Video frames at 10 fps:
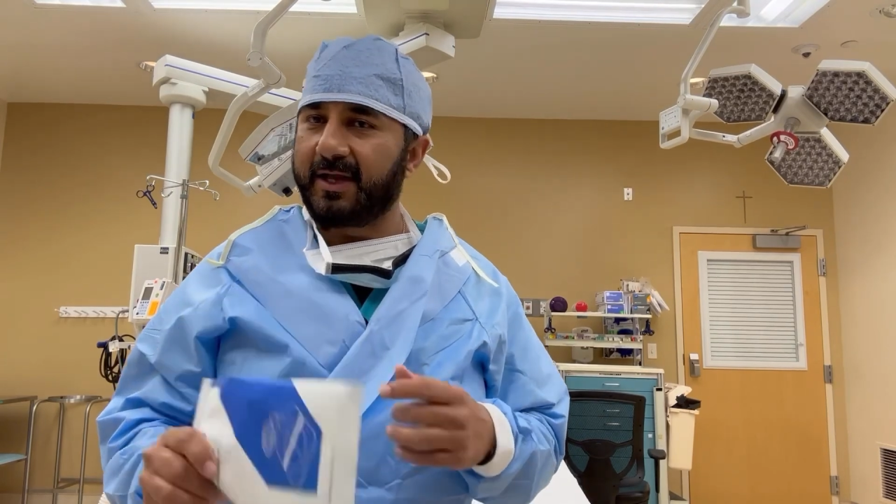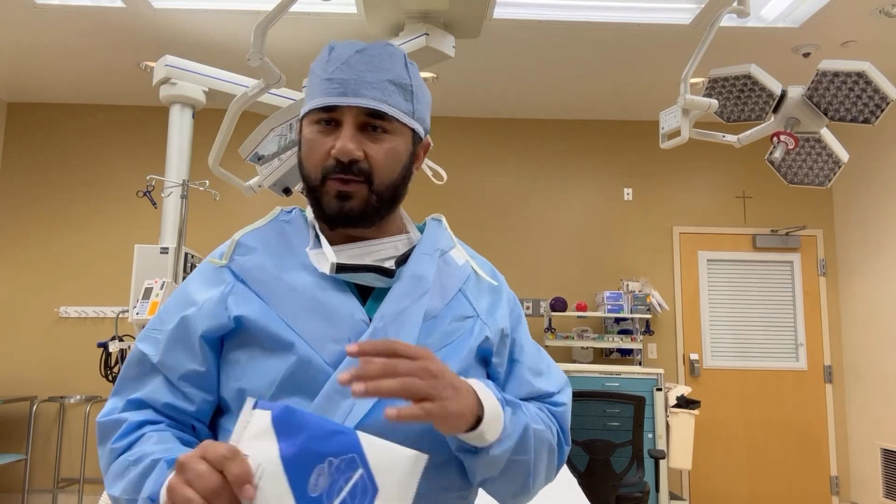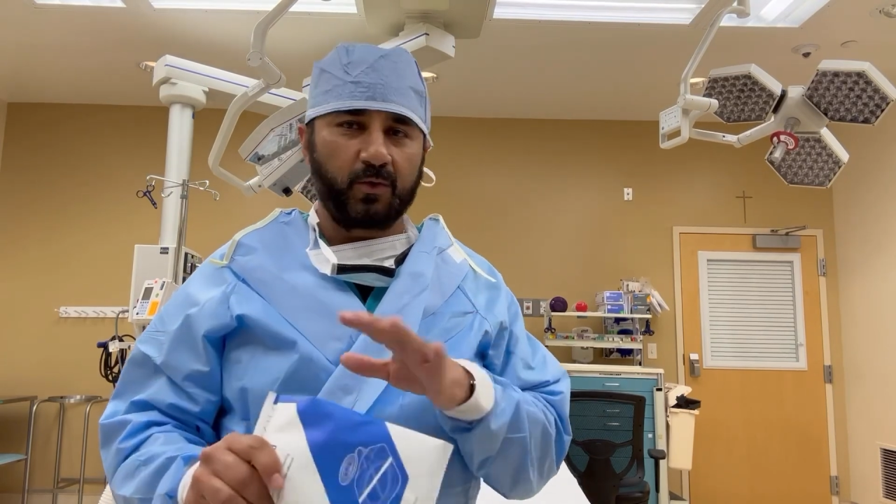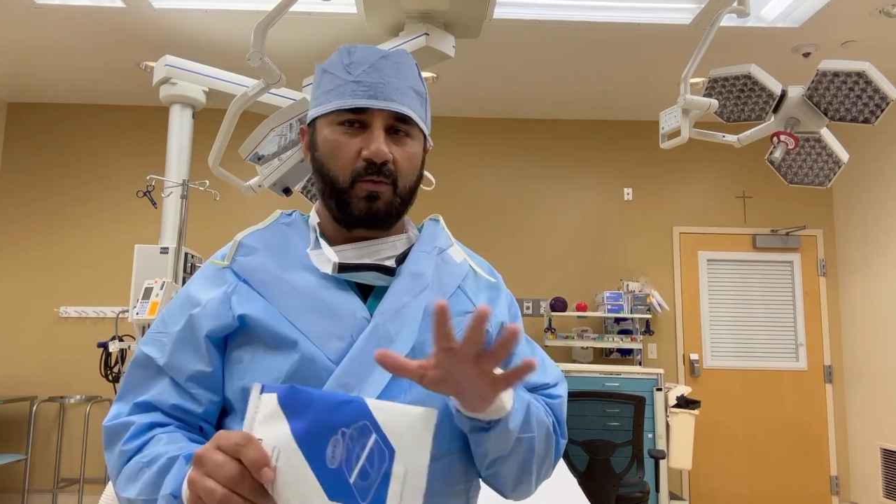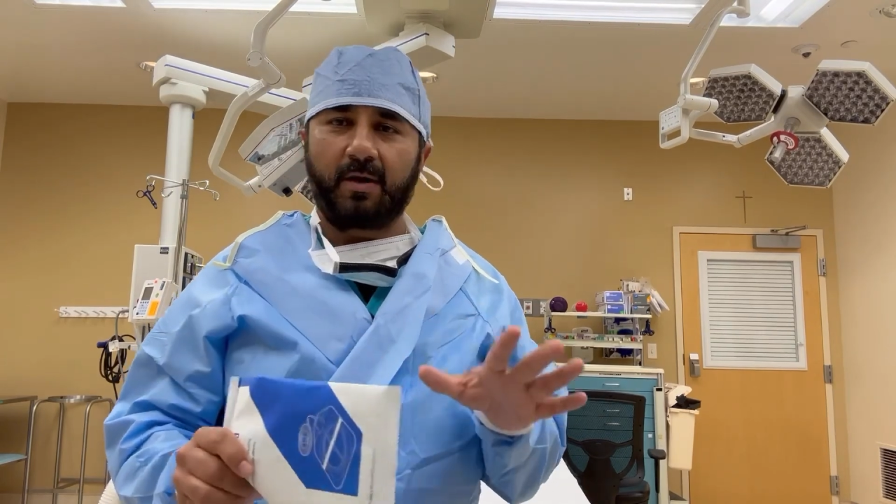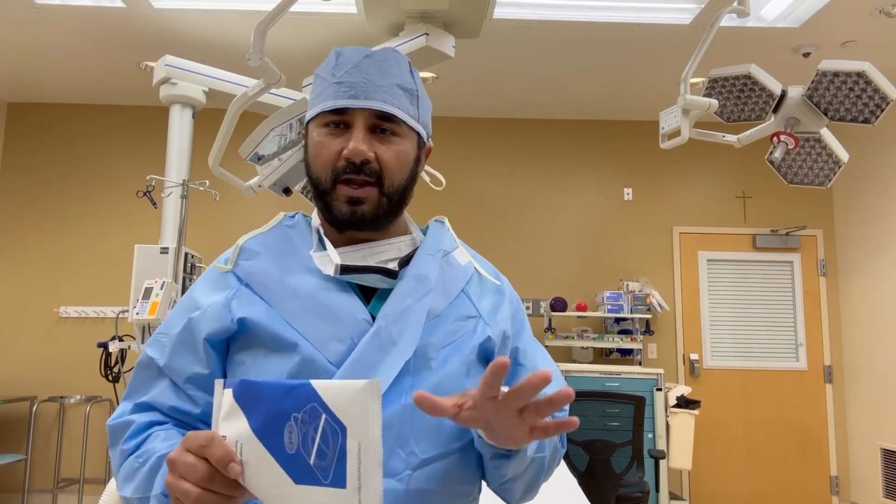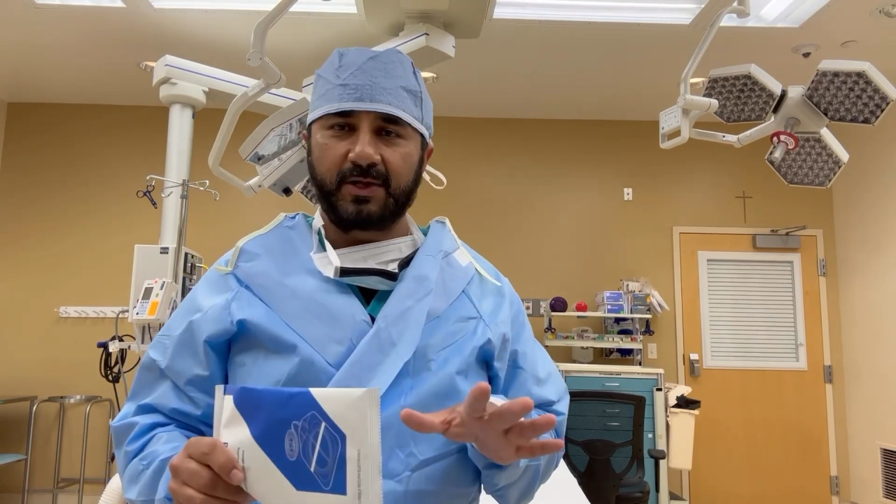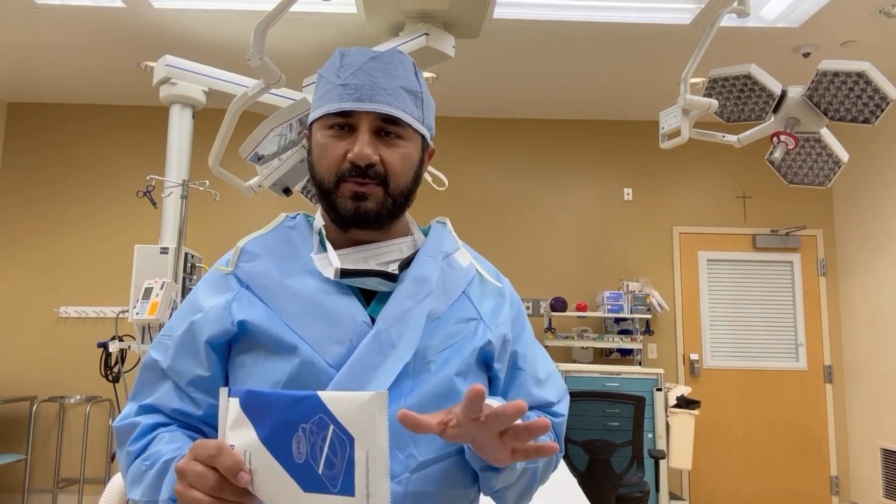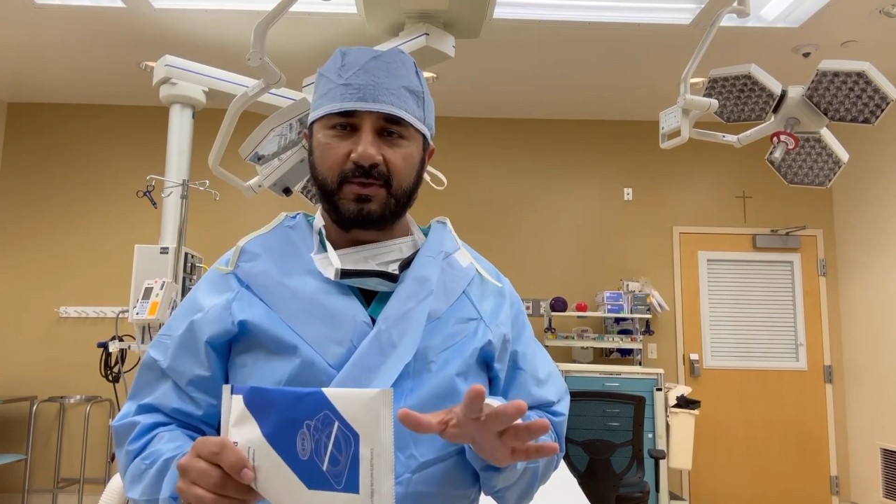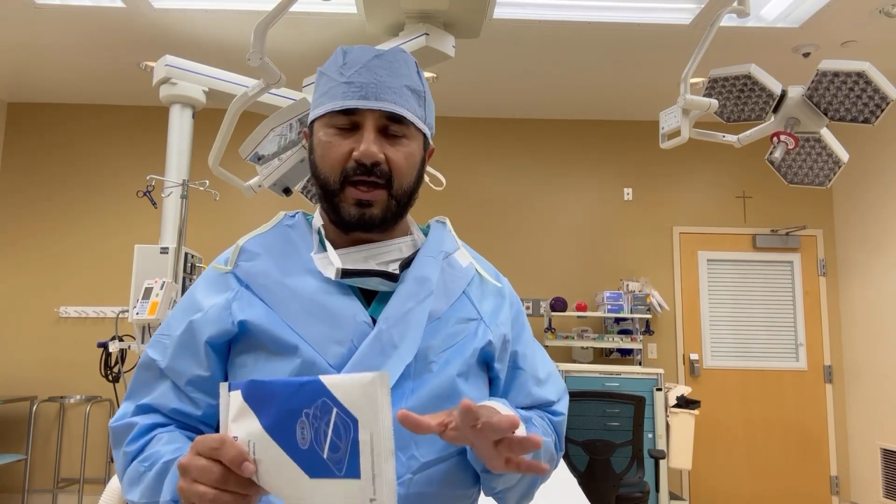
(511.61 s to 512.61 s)
and you don't
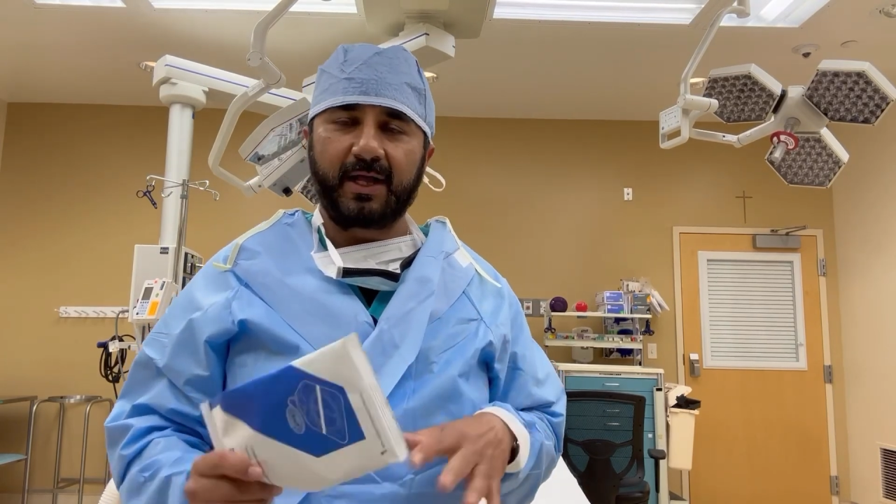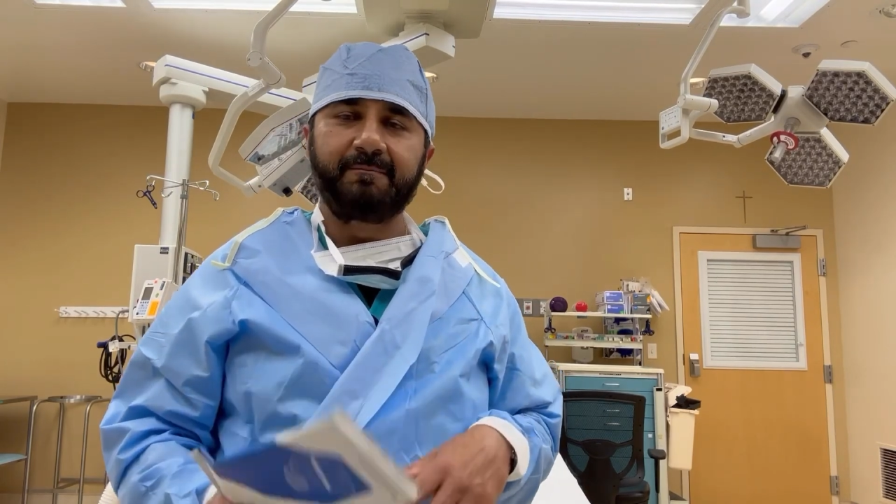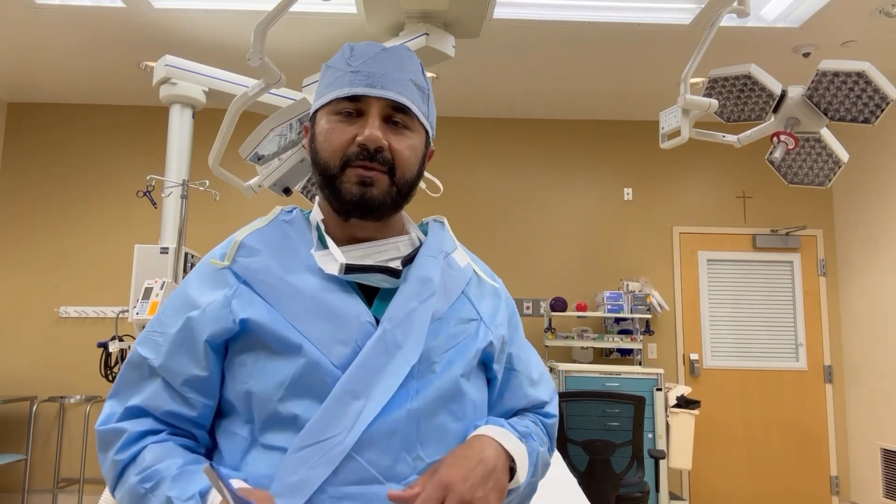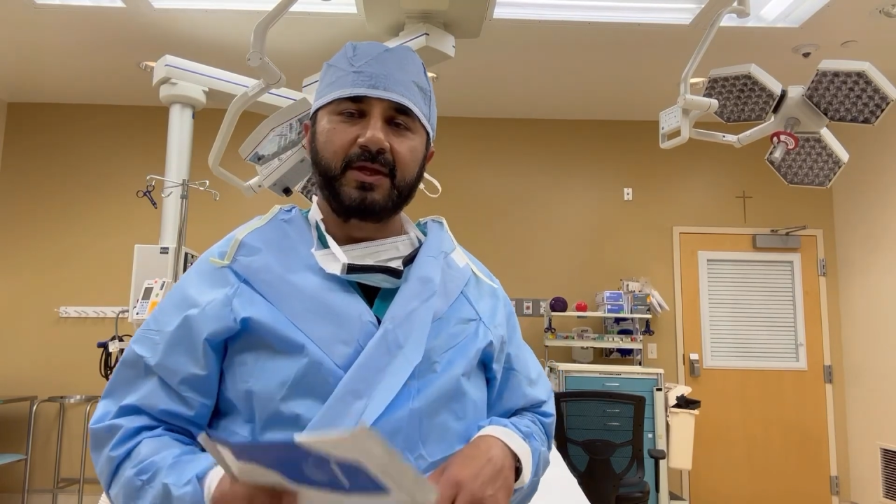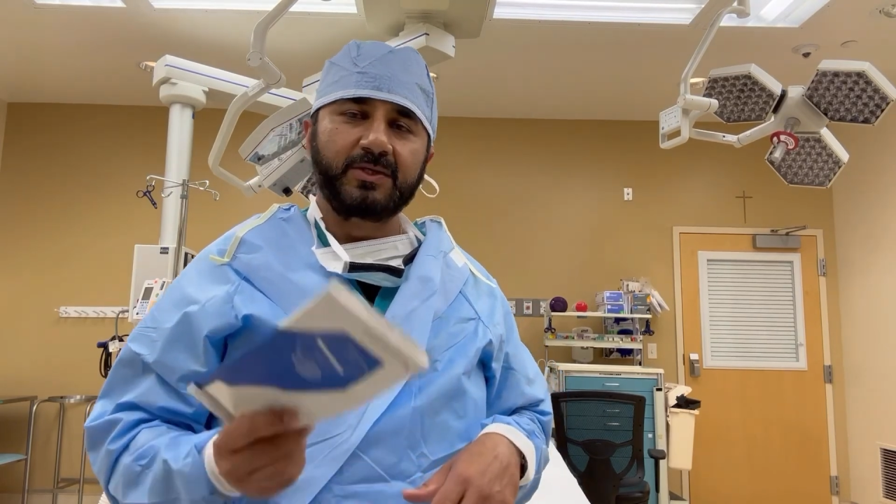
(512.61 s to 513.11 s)
wanna do that.